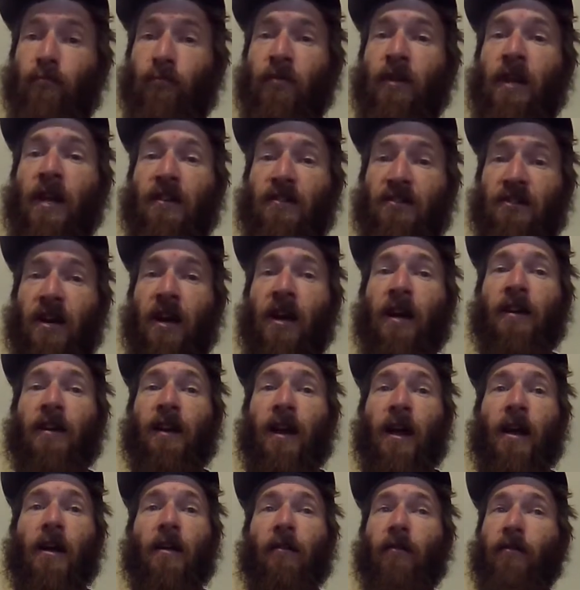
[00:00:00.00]
that skeg
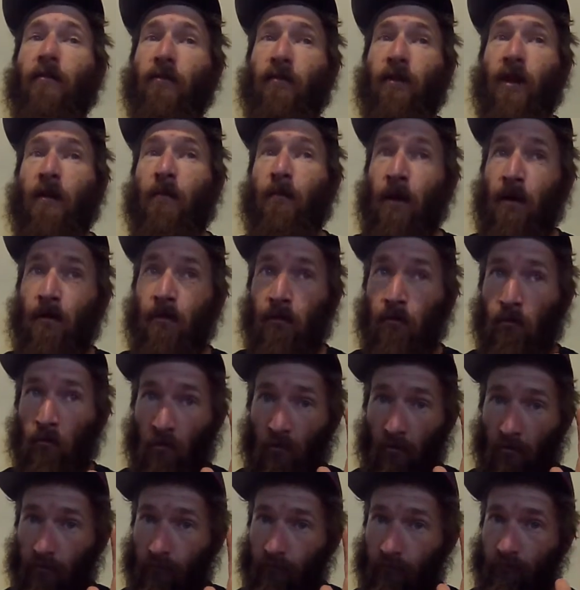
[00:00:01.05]
down, that baby
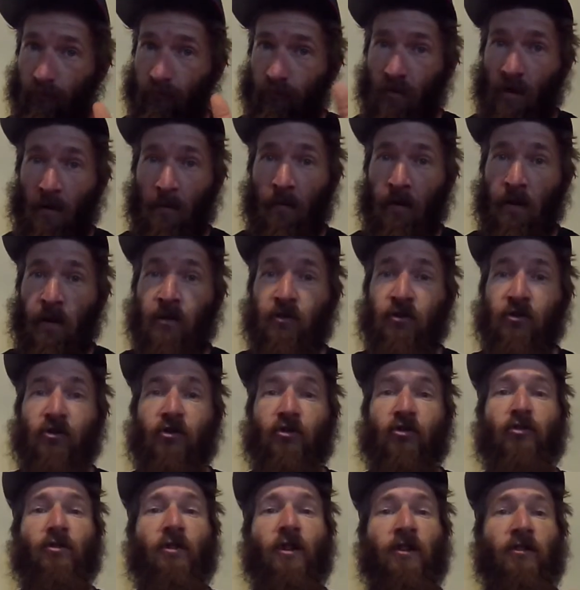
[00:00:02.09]
will. I mean,
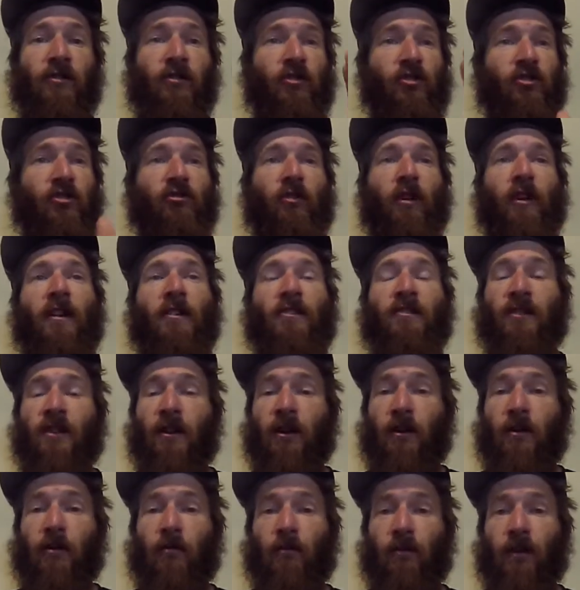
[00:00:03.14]
it's as straight as an
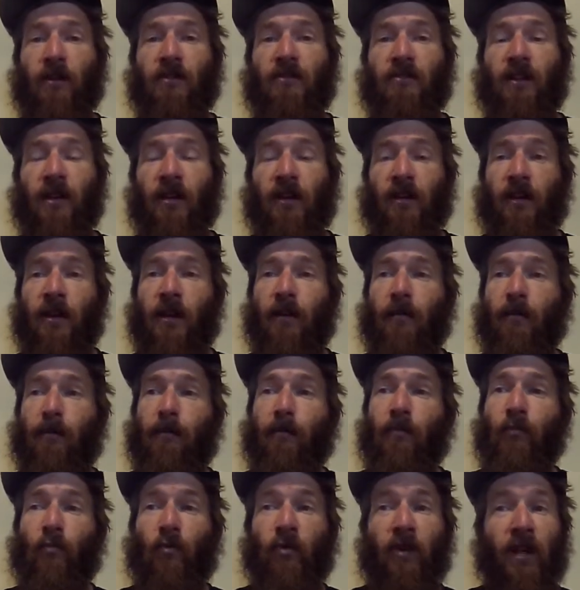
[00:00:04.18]
arrow with that skeg down.
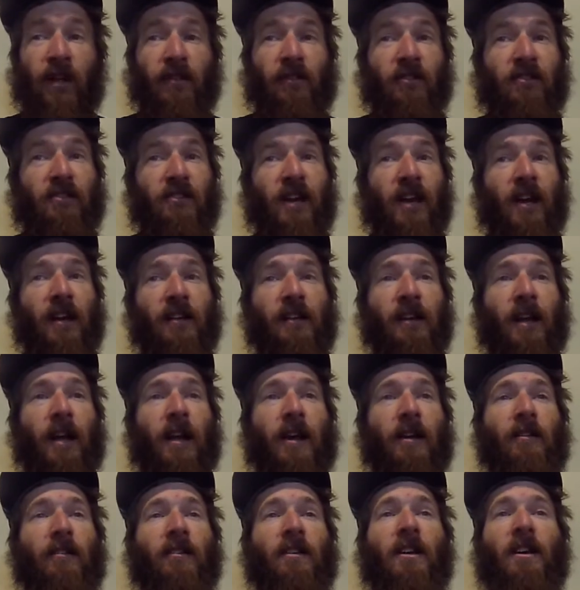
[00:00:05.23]
Without the skeg
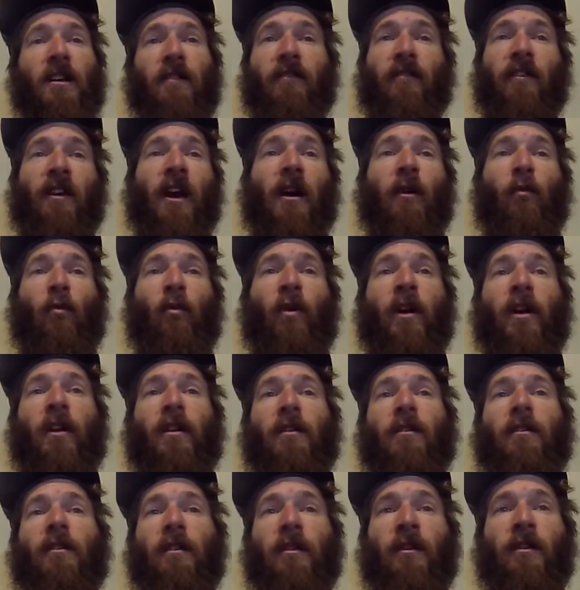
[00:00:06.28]
down, if you got
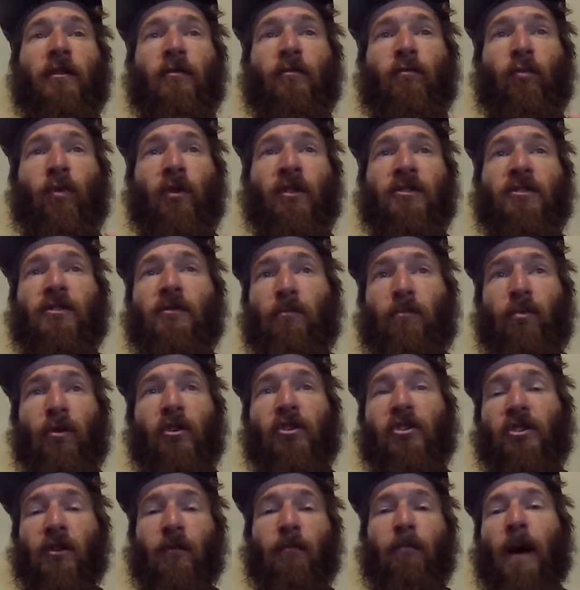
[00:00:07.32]
wind, it wants to
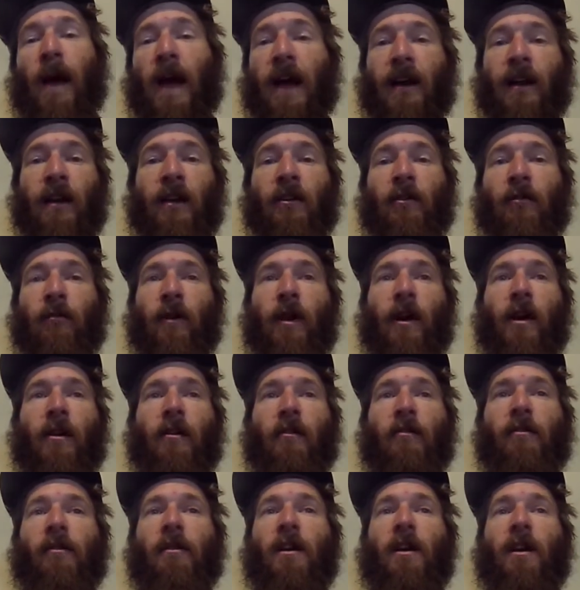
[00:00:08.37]
push your back end
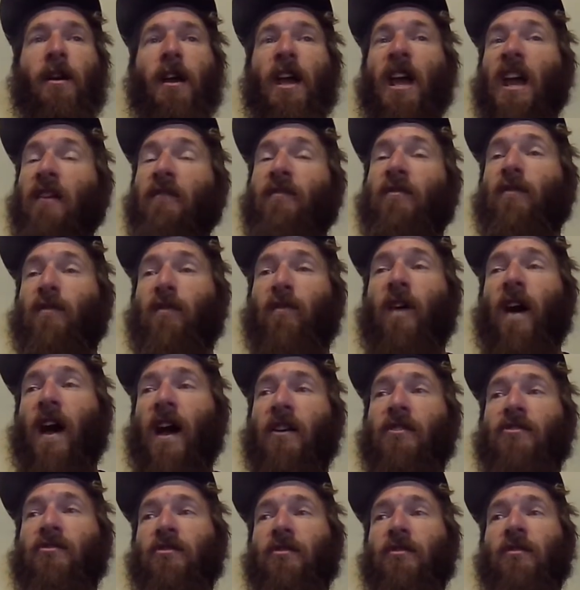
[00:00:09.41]
around even
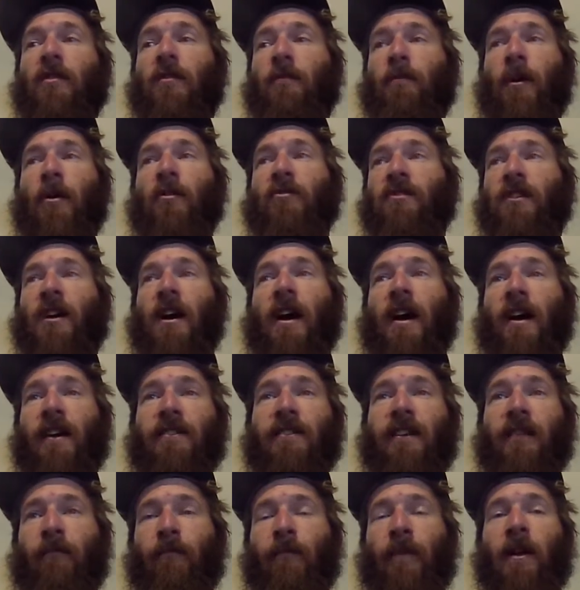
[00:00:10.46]
faster than most
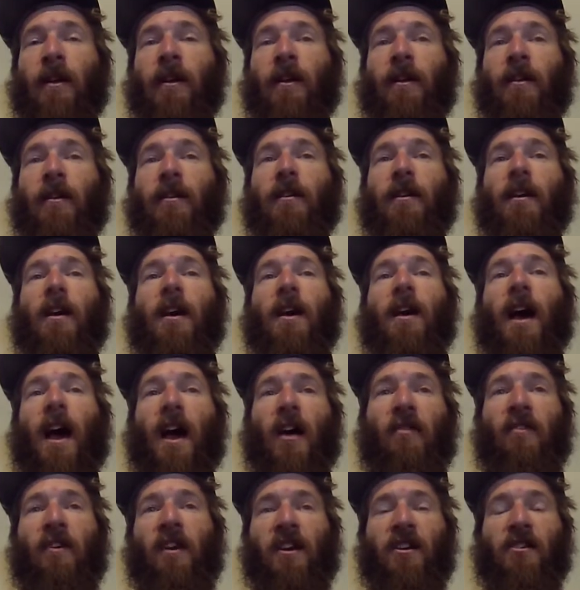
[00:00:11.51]
kayaks I've been in.
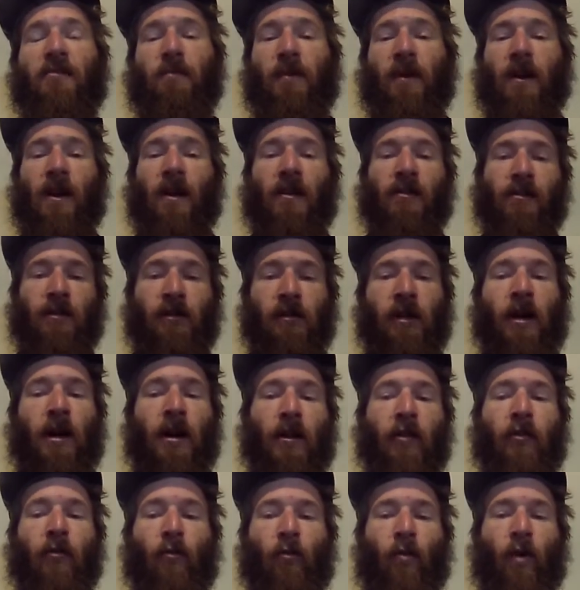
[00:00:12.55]
I think it's because a
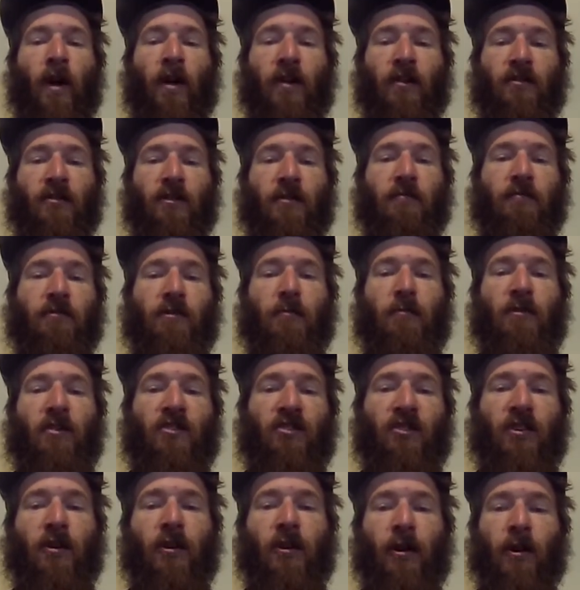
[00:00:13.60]
lot of the weight seems to be
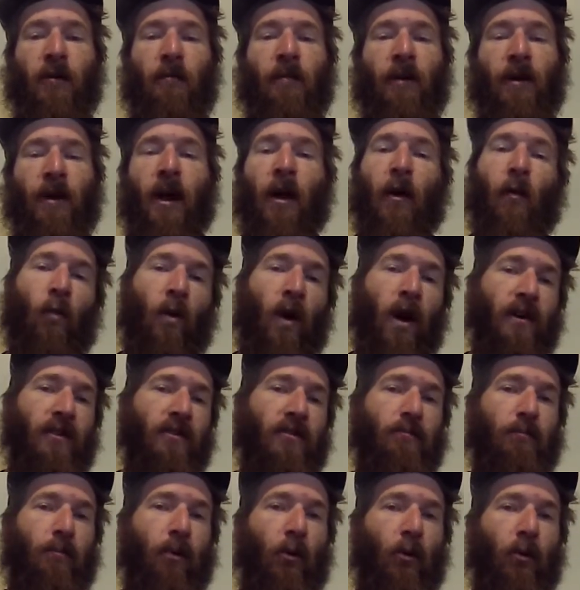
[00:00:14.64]
centered up there in that
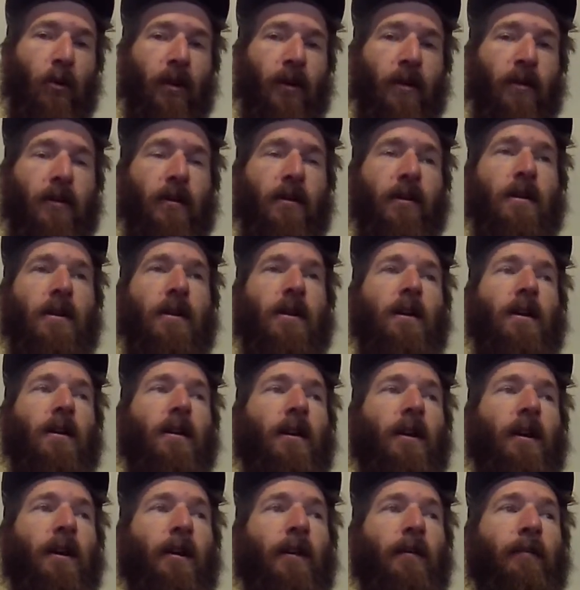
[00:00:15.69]
widest point,
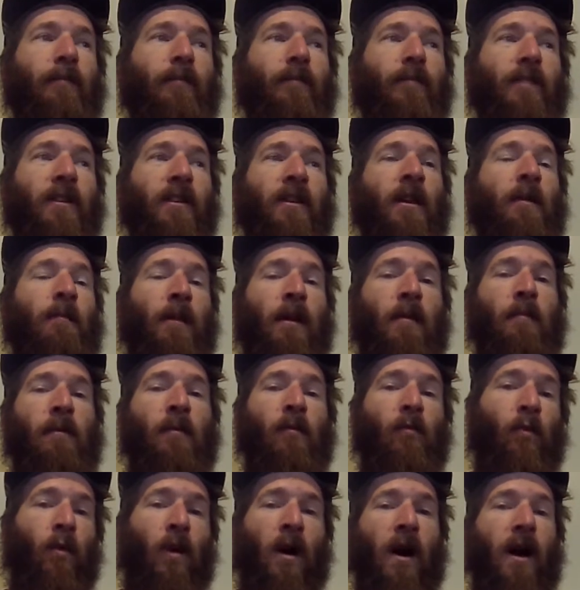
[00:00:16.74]
and that may
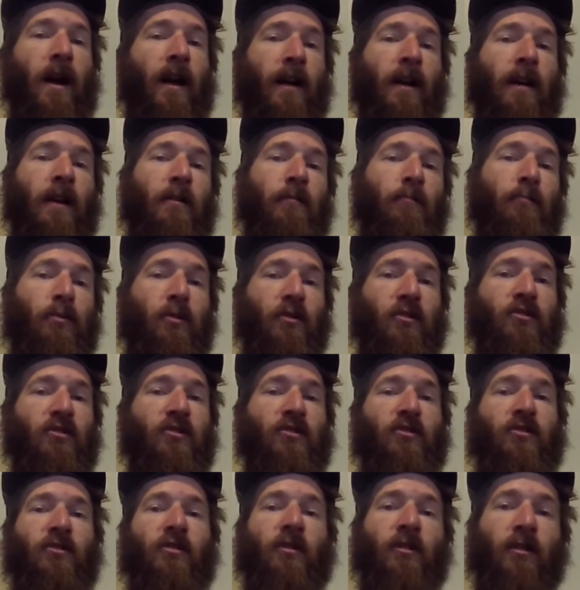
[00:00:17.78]
be why it
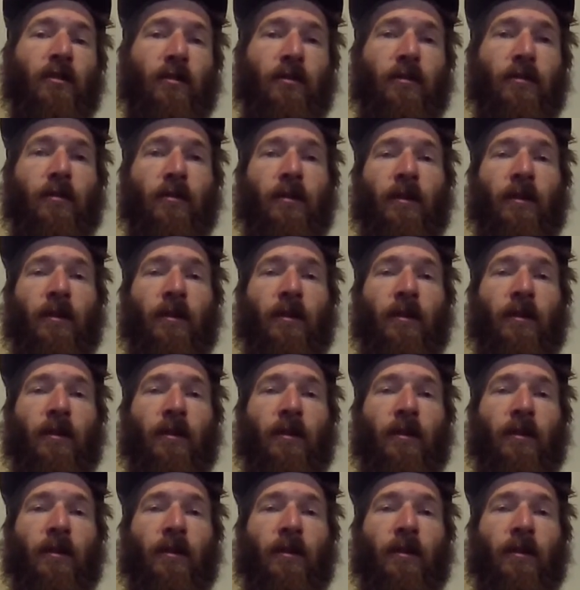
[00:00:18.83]
pushes your